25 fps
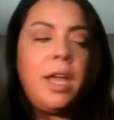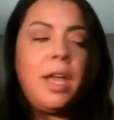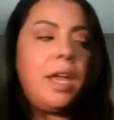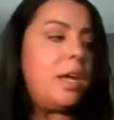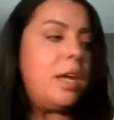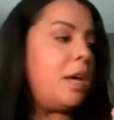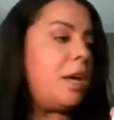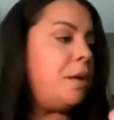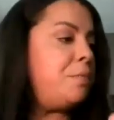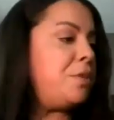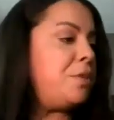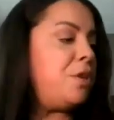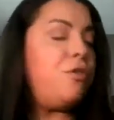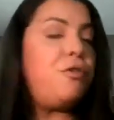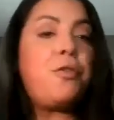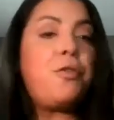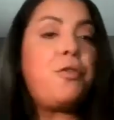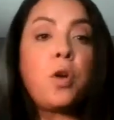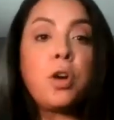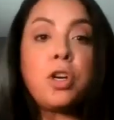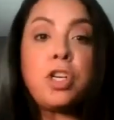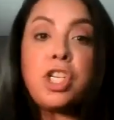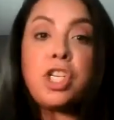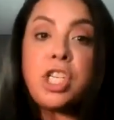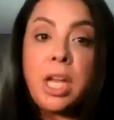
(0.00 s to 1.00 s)
It comes in
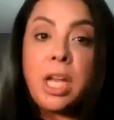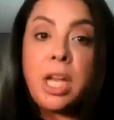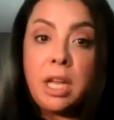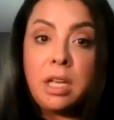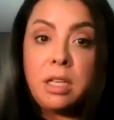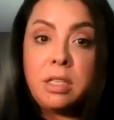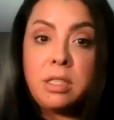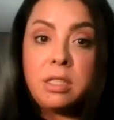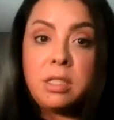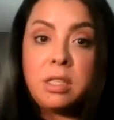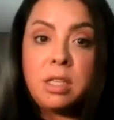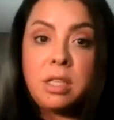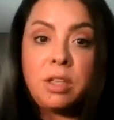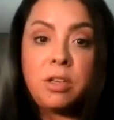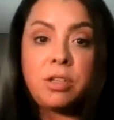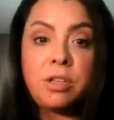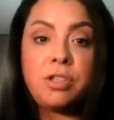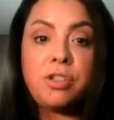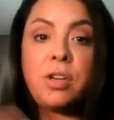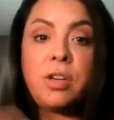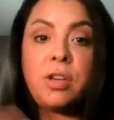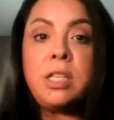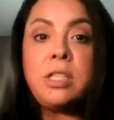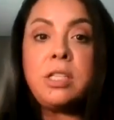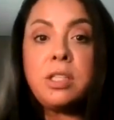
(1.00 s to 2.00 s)
4 shades. There's
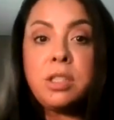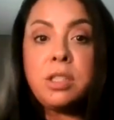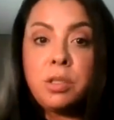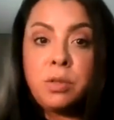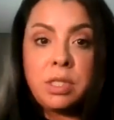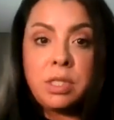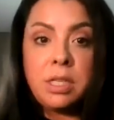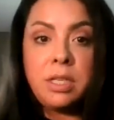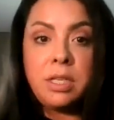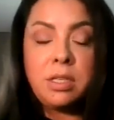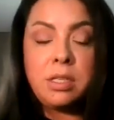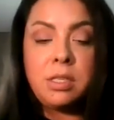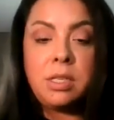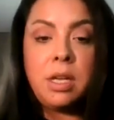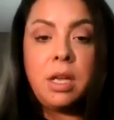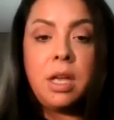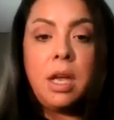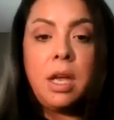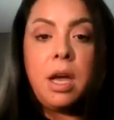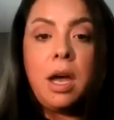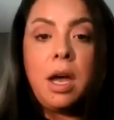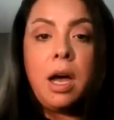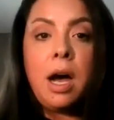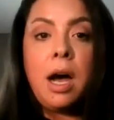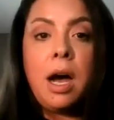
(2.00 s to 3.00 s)
translucent.
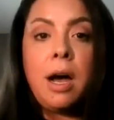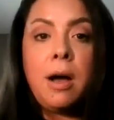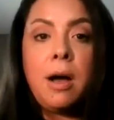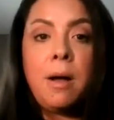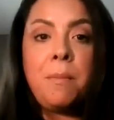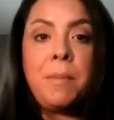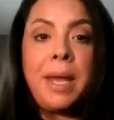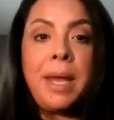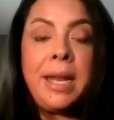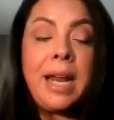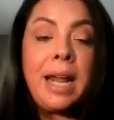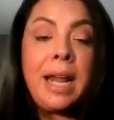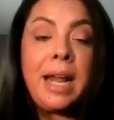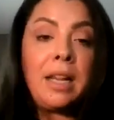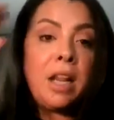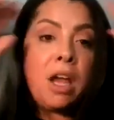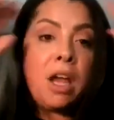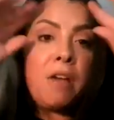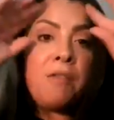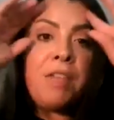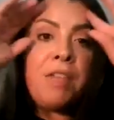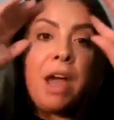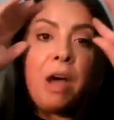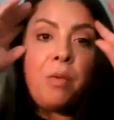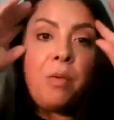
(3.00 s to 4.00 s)
And I
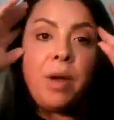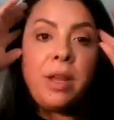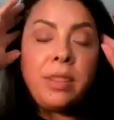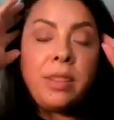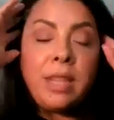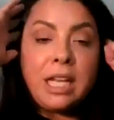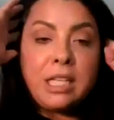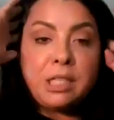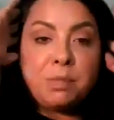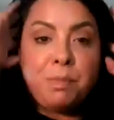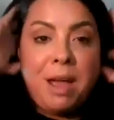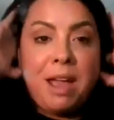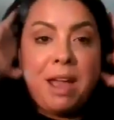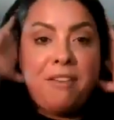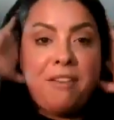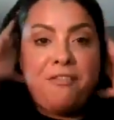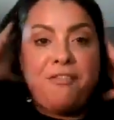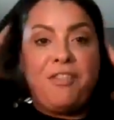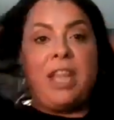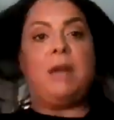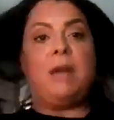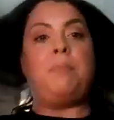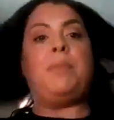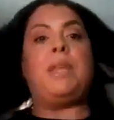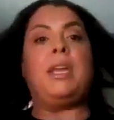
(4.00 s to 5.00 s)
love that one. That's my
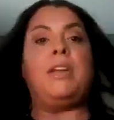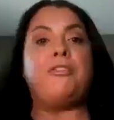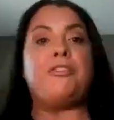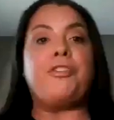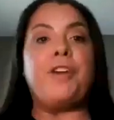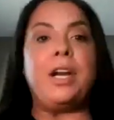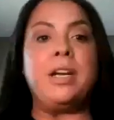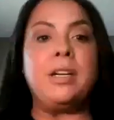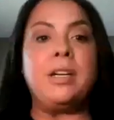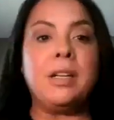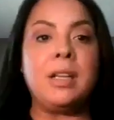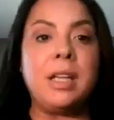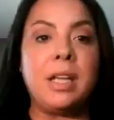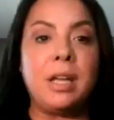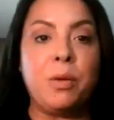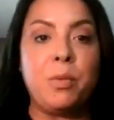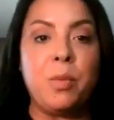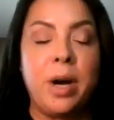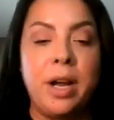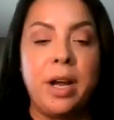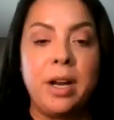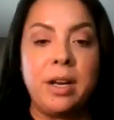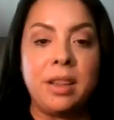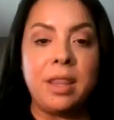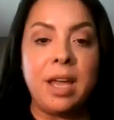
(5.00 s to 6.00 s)
family friendly
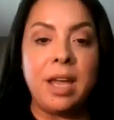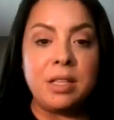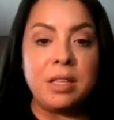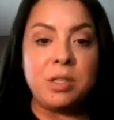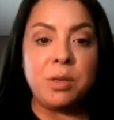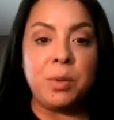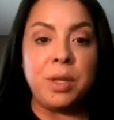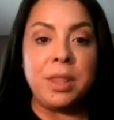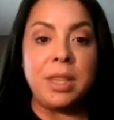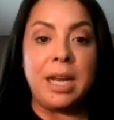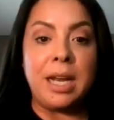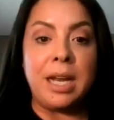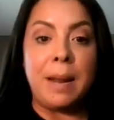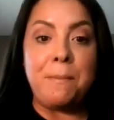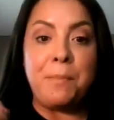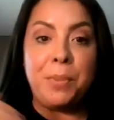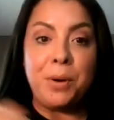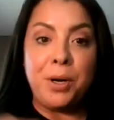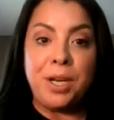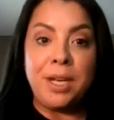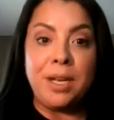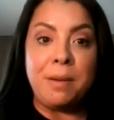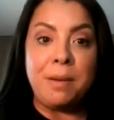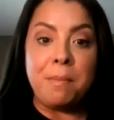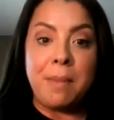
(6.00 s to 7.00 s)
one. That's the one that I
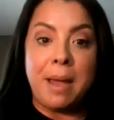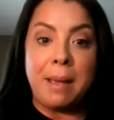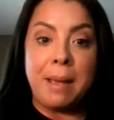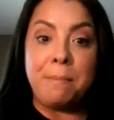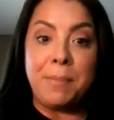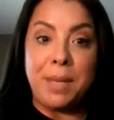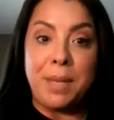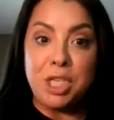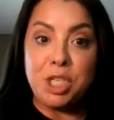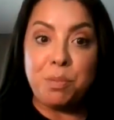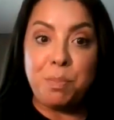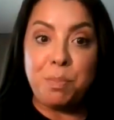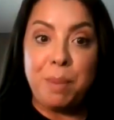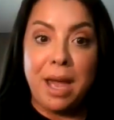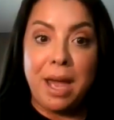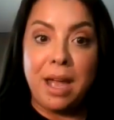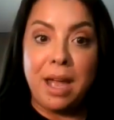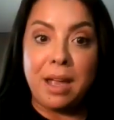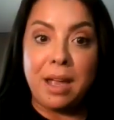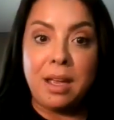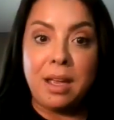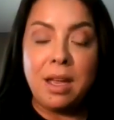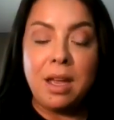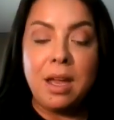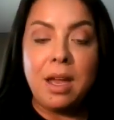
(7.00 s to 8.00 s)
put in my beach
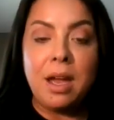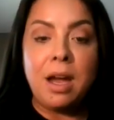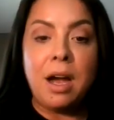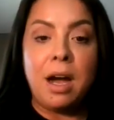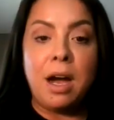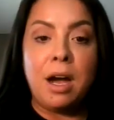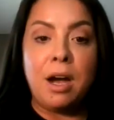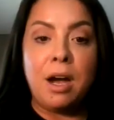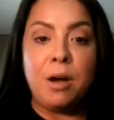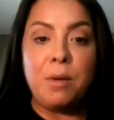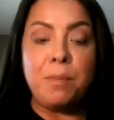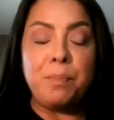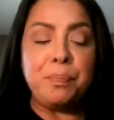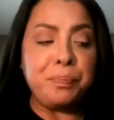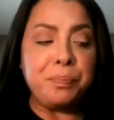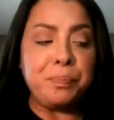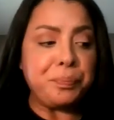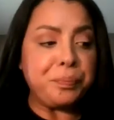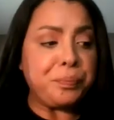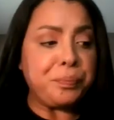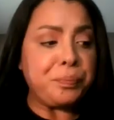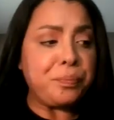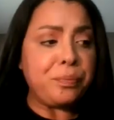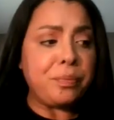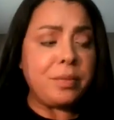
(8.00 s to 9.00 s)
bag.
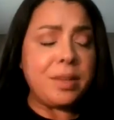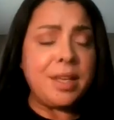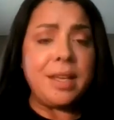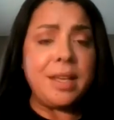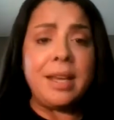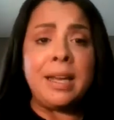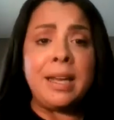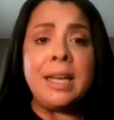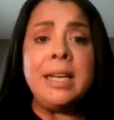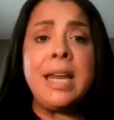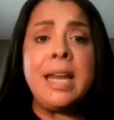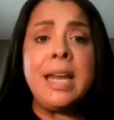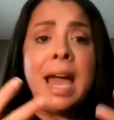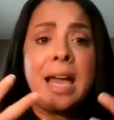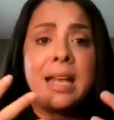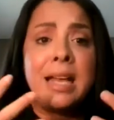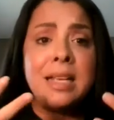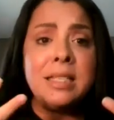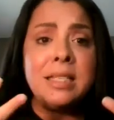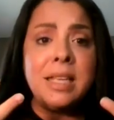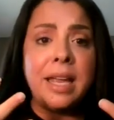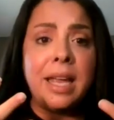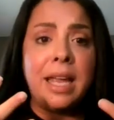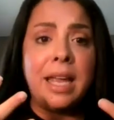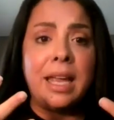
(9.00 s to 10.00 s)
It
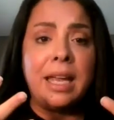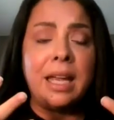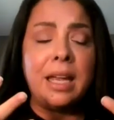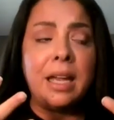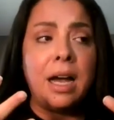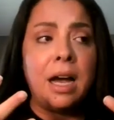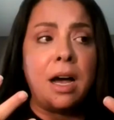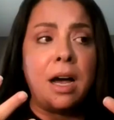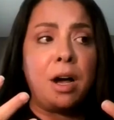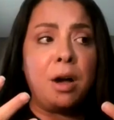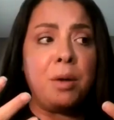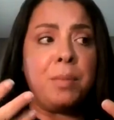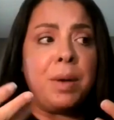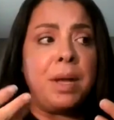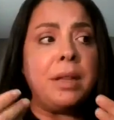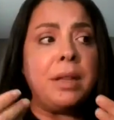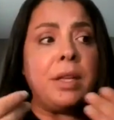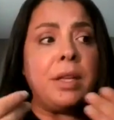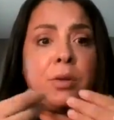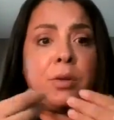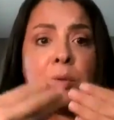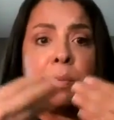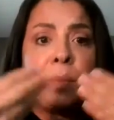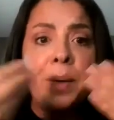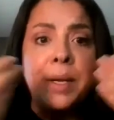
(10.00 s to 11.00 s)
has a
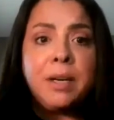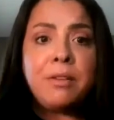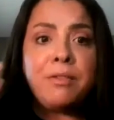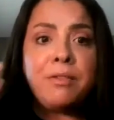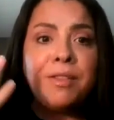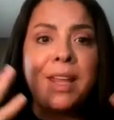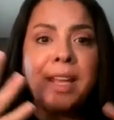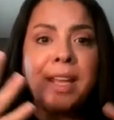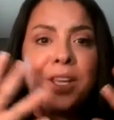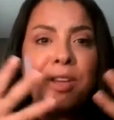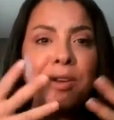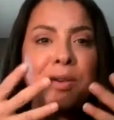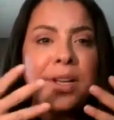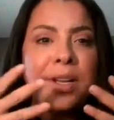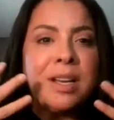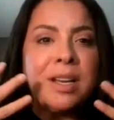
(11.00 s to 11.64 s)
little bit of like,